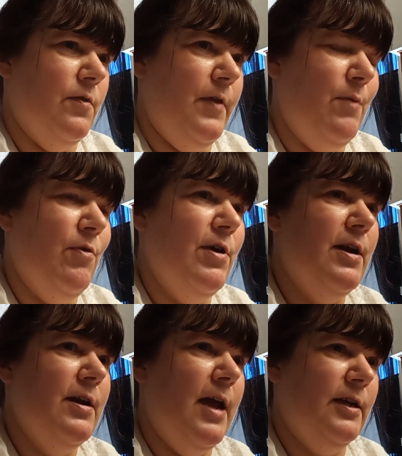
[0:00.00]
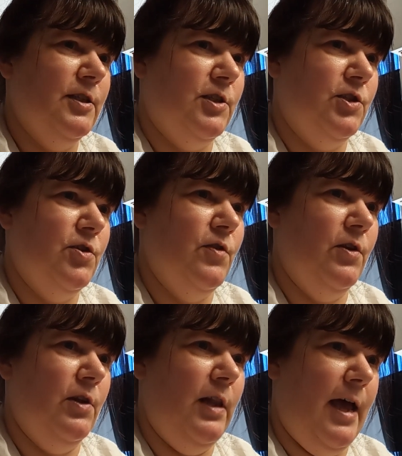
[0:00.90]
next to the
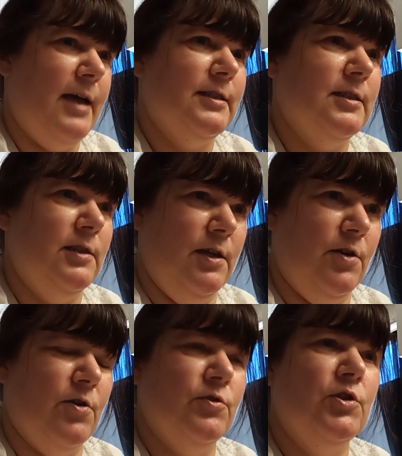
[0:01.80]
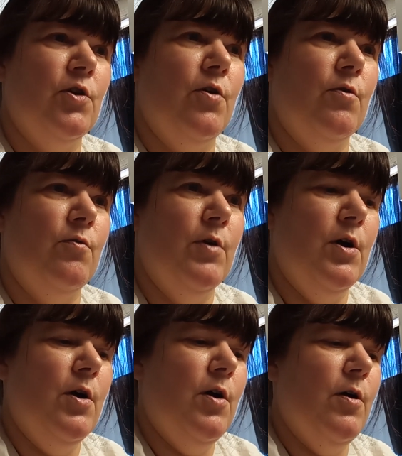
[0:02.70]
last litter. So
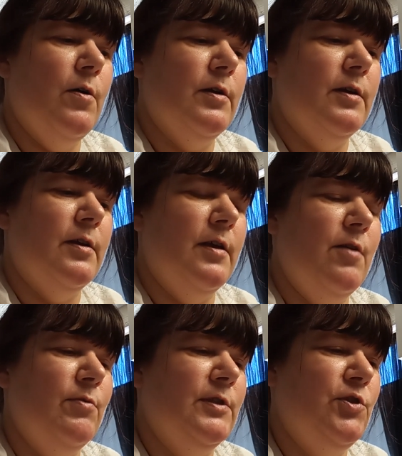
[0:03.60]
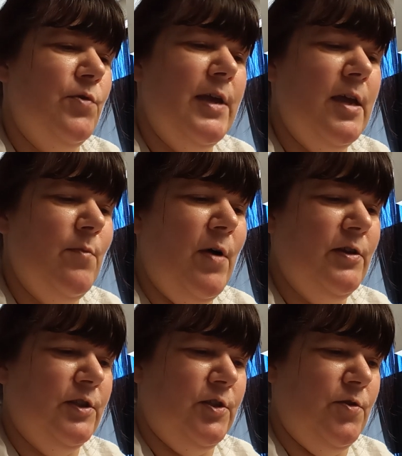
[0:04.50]
it was Zuki and
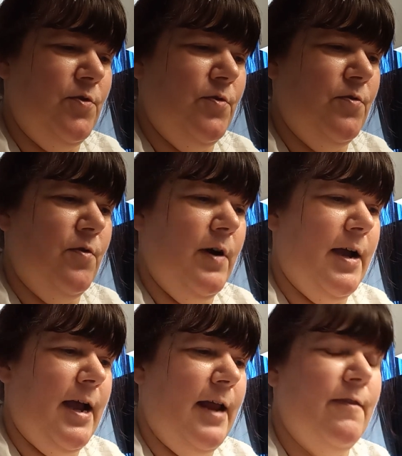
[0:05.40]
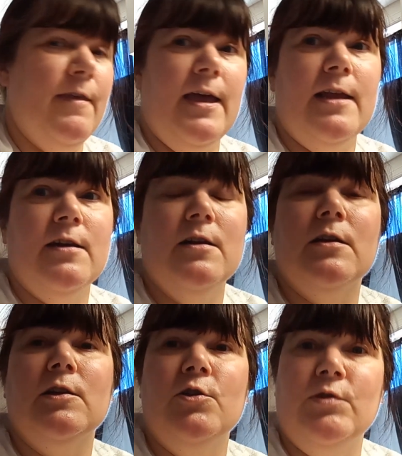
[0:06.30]
Masu, and then
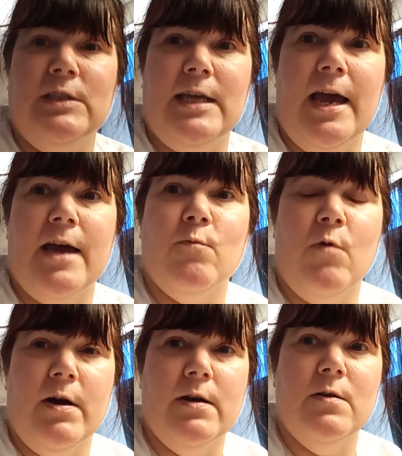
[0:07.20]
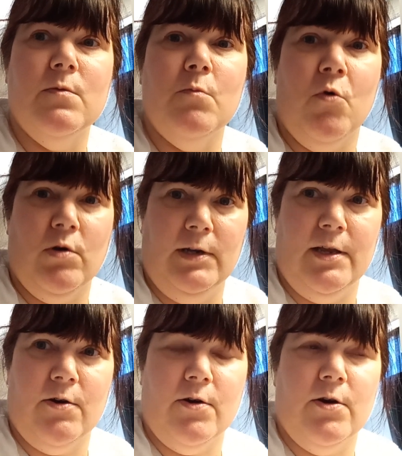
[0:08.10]
Lucy had one more
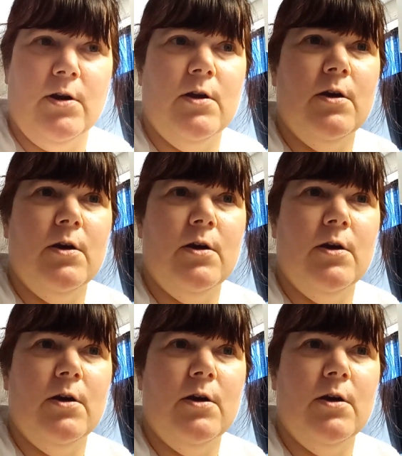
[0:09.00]
litter,